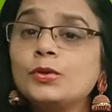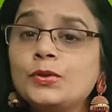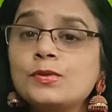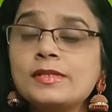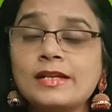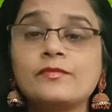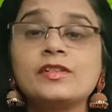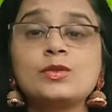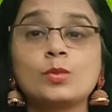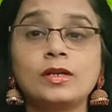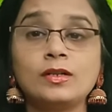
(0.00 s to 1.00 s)
to use and
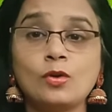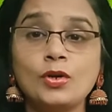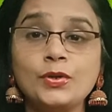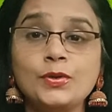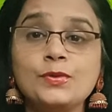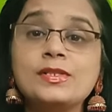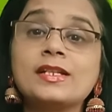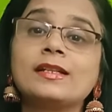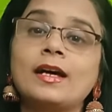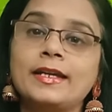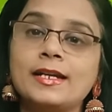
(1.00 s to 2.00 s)
which word not to use in
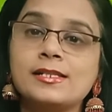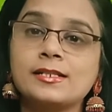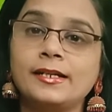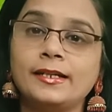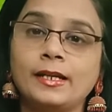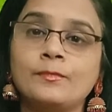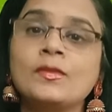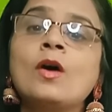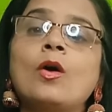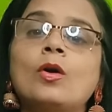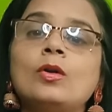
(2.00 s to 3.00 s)
the IELTS writing.
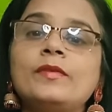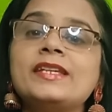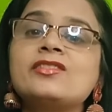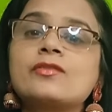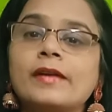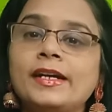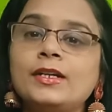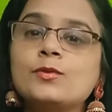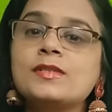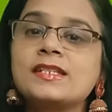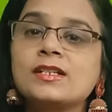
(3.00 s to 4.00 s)
Always try
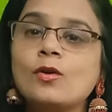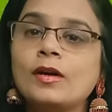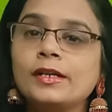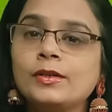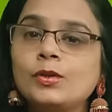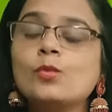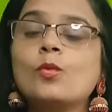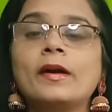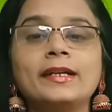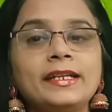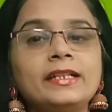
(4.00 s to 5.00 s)
to stick on into
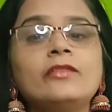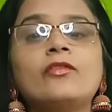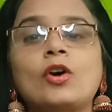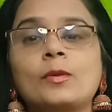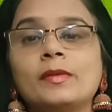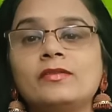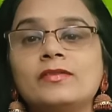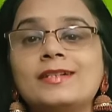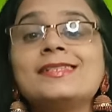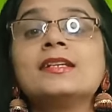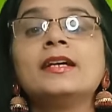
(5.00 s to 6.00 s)
only the formal
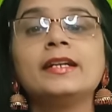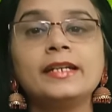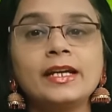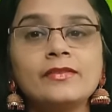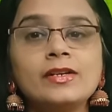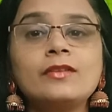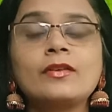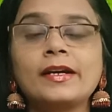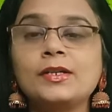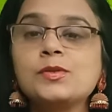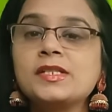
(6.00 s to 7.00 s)
words. Never
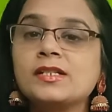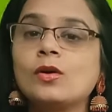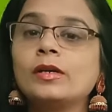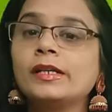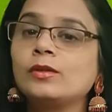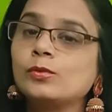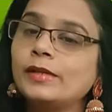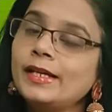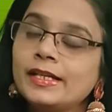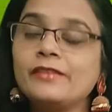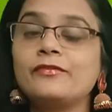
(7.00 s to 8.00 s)
try to stick on into
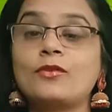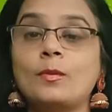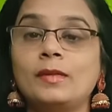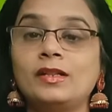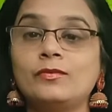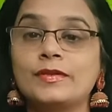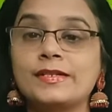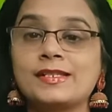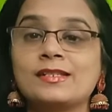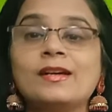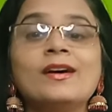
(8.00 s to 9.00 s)
the informal
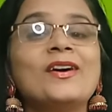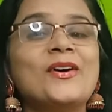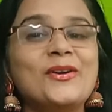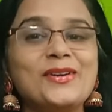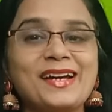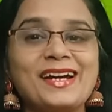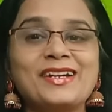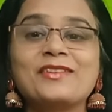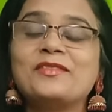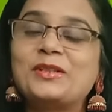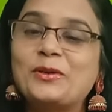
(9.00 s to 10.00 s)
words.
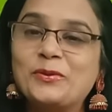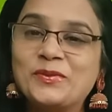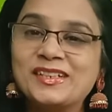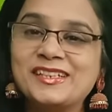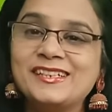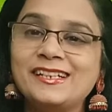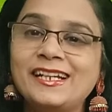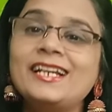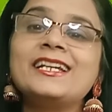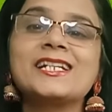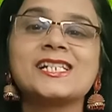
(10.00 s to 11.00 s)
Alright, without further
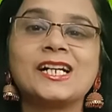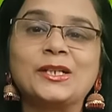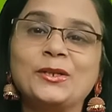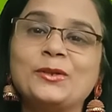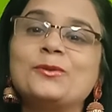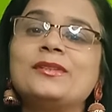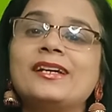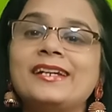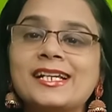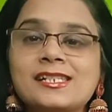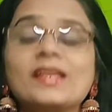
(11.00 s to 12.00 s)
delay, let's continue the
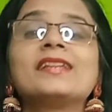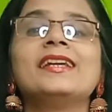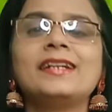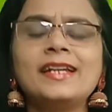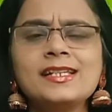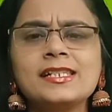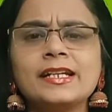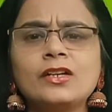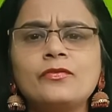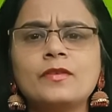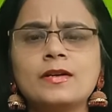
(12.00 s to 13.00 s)
next. The next
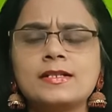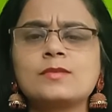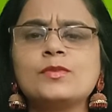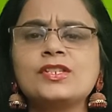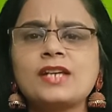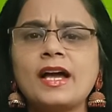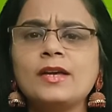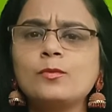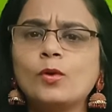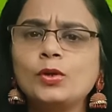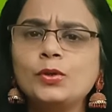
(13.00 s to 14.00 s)
set of words which
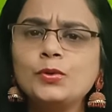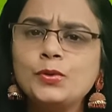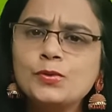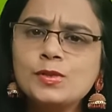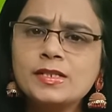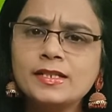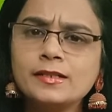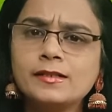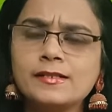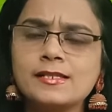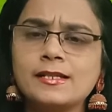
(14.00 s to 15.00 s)
I want to use
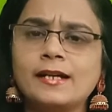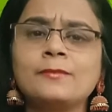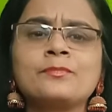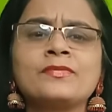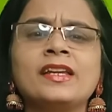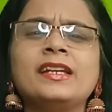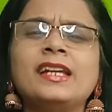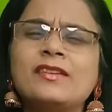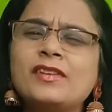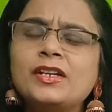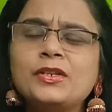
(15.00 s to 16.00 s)
here is that
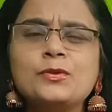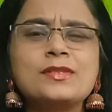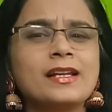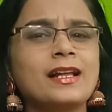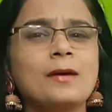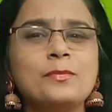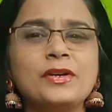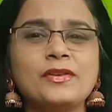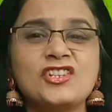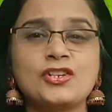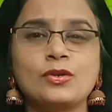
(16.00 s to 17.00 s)
never use an
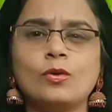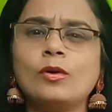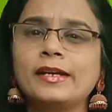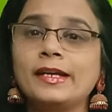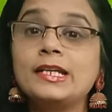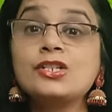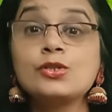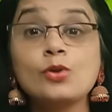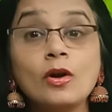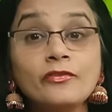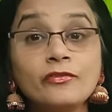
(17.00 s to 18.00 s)
abbreviation or any
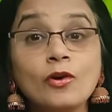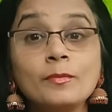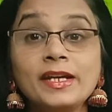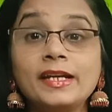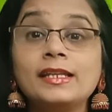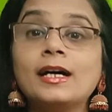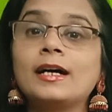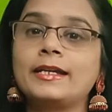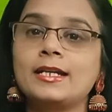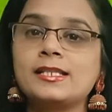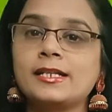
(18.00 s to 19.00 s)
short form in the
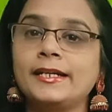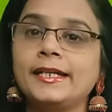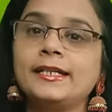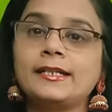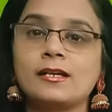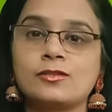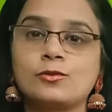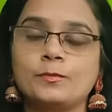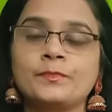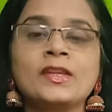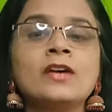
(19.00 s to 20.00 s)
IELTS writing task
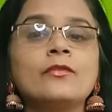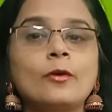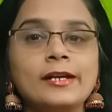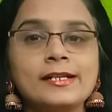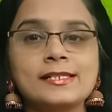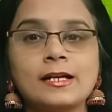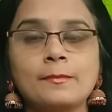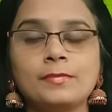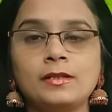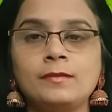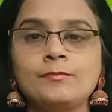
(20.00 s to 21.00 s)
2. For
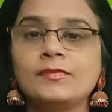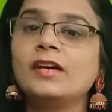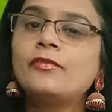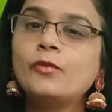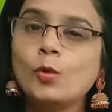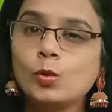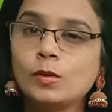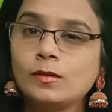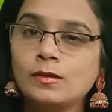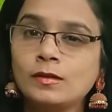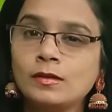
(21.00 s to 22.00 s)
example, a phone.